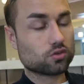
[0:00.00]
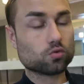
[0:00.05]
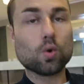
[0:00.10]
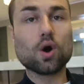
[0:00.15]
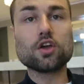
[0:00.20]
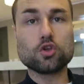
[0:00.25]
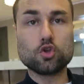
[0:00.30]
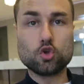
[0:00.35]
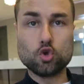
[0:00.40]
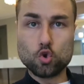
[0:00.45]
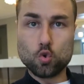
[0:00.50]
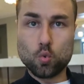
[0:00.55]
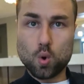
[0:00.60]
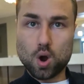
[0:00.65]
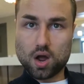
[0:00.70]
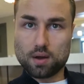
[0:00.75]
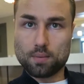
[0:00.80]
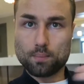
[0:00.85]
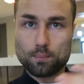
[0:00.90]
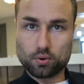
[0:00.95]
what you
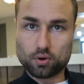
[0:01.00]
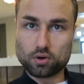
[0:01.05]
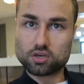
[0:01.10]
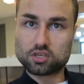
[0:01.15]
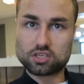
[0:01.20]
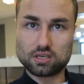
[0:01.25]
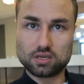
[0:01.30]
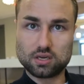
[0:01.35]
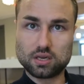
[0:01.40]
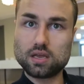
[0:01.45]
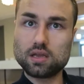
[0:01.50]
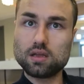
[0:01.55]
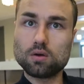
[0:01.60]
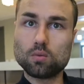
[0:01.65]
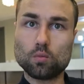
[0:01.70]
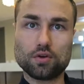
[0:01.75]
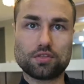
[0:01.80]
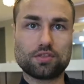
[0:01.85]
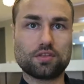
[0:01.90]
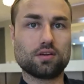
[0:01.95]
want personally
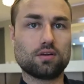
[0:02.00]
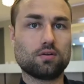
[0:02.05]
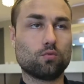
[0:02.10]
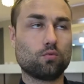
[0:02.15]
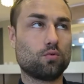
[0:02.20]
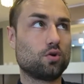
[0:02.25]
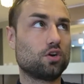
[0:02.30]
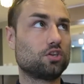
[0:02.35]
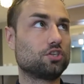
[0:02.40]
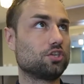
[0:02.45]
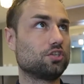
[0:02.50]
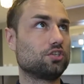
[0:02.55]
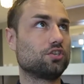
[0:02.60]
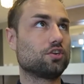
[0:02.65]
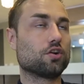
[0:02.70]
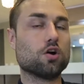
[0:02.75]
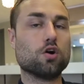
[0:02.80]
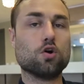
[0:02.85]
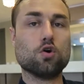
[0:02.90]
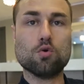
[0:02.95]
with it, which is
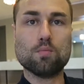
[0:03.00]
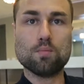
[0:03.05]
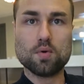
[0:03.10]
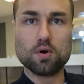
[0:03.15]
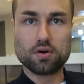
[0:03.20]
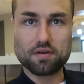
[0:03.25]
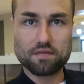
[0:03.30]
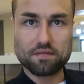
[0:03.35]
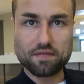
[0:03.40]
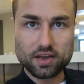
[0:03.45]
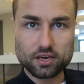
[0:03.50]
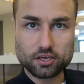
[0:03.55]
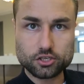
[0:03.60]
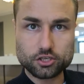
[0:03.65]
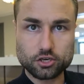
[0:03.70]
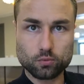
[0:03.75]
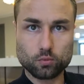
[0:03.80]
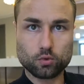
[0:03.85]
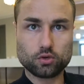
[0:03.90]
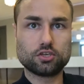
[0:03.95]
your own
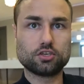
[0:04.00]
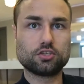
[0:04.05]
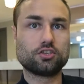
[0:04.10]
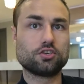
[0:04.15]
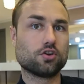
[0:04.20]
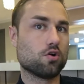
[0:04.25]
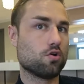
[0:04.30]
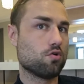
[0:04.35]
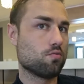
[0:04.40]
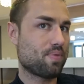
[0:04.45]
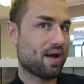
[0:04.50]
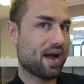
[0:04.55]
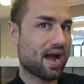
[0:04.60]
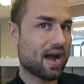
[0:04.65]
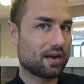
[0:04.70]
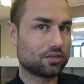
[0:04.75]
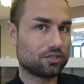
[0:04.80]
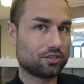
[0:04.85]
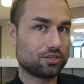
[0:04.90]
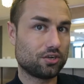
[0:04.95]
motivation, which is your own
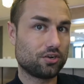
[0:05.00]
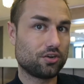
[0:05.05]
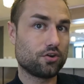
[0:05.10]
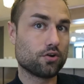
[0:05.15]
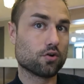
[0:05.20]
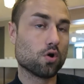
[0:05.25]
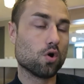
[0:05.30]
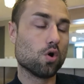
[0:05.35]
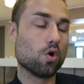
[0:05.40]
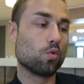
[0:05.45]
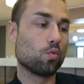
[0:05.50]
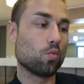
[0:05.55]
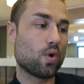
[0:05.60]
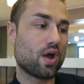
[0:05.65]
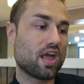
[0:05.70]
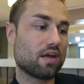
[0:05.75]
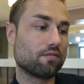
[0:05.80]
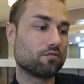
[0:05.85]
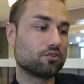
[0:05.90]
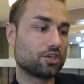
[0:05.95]
passion, your own
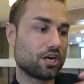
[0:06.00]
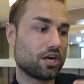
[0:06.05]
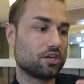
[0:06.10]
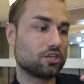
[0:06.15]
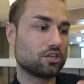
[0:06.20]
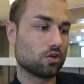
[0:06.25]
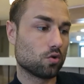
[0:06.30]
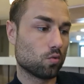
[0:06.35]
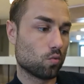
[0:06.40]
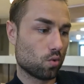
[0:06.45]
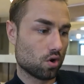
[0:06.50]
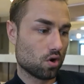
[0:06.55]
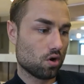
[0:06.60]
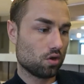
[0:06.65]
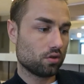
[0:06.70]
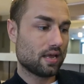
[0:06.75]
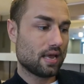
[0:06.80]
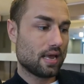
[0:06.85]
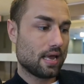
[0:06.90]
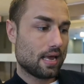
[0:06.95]
way of changing the
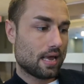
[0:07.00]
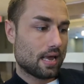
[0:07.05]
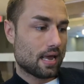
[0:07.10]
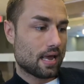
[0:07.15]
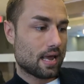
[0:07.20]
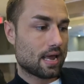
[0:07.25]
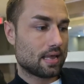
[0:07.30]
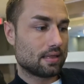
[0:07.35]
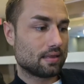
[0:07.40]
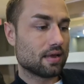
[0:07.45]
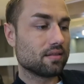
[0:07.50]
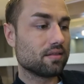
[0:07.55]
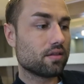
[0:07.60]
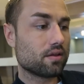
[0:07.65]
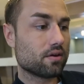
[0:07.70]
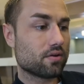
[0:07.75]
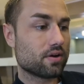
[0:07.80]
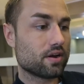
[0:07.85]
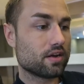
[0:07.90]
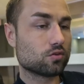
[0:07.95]
world. And then
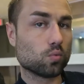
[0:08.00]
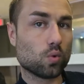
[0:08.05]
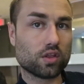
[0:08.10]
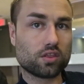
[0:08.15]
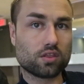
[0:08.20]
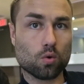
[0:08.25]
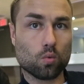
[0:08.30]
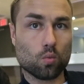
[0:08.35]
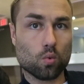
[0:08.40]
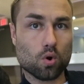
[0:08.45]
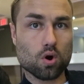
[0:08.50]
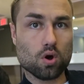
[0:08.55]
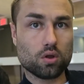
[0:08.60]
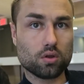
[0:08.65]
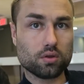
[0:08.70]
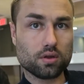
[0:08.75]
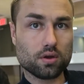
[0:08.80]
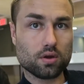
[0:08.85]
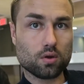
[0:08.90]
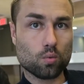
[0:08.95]
there is what the
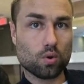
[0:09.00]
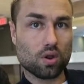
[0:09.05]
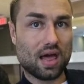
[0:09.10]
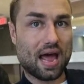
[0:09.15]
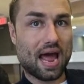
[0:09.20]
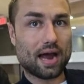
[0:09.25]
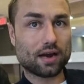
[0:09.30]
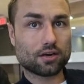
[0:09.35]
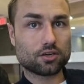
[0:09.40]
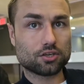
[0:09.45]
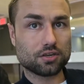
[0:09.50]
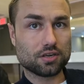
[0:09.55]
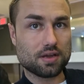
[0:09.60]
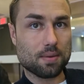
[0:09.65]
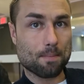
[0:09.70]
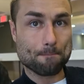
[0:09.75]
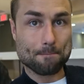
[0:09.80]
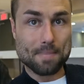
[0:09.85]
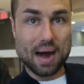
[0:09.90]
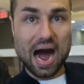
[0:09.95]
world will
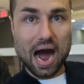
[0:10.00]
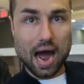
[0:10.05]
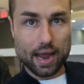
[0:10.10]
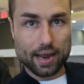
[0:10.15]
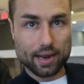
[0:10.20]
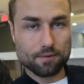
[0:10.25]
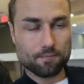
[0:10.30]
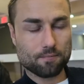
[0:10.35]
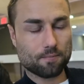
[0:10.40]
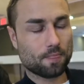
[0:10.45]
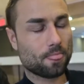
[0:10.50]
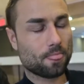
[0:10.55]
actually buy.